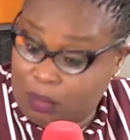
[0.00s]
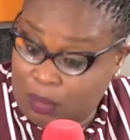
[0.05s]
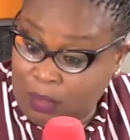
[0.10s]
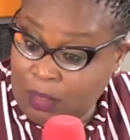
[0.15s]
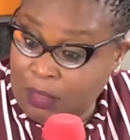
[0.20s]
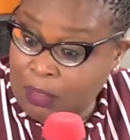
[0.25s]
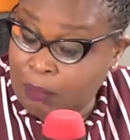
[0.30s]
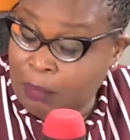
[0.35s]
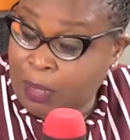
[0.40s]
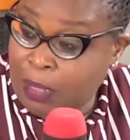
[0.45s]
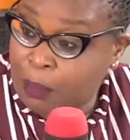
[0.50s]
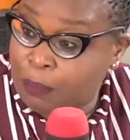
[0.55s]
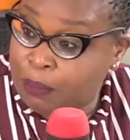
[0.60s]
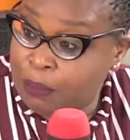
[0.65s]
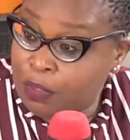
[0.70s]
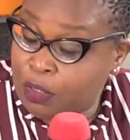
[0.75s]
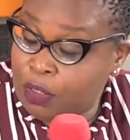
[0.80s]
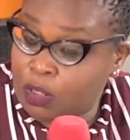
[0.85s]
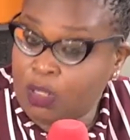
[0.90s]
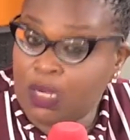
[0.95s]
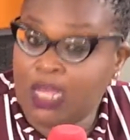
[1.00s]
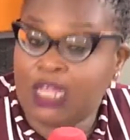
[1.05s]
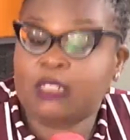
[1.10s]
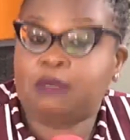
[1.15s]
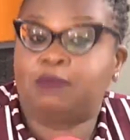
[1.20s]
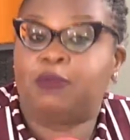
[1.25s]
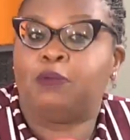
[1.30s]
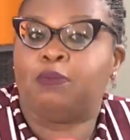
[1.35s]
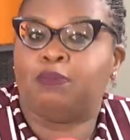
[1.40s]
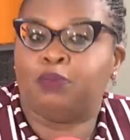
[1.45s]
in my opinion,
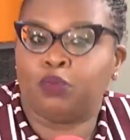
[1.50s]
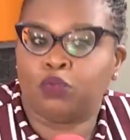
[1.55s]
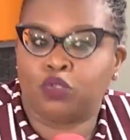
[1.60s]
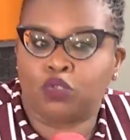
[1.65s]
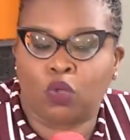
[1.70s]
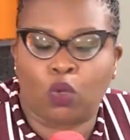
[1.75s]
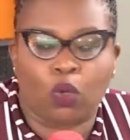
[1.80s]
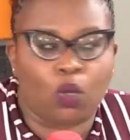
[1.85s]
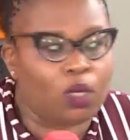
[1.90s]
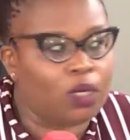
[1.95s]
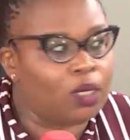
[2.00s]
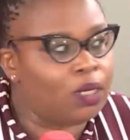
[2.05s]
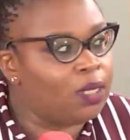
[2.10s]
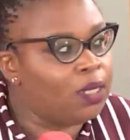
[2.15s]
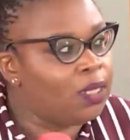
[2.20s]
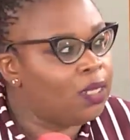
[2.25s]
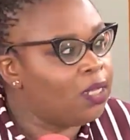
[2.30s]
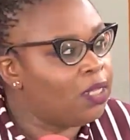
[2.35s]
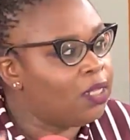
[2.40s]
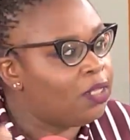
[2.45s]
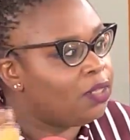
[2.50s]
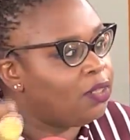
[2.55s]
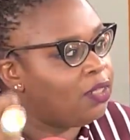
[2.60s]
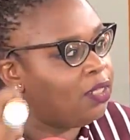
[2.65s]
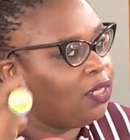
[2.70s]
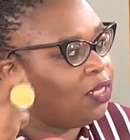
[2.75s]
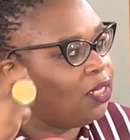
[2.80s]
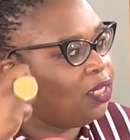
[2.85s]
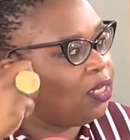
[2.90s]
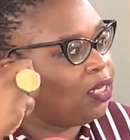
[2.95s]
has been put on
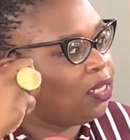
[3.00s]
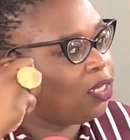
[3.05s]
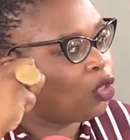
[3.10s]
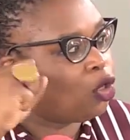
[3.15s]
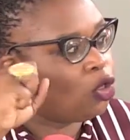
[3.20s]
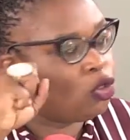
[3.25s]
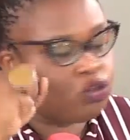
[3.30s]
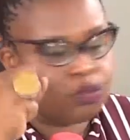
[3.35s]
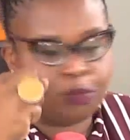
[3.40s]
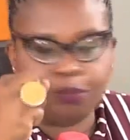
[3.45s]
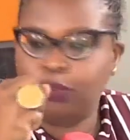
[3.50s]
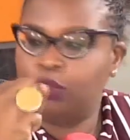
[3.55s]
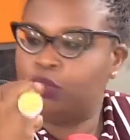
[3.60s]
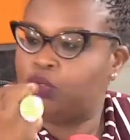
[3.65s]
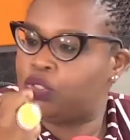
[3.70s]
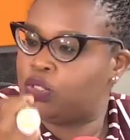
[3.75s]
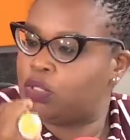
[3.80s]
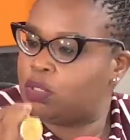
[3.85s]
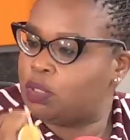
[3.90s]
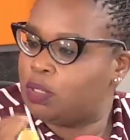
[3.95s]
the contribution.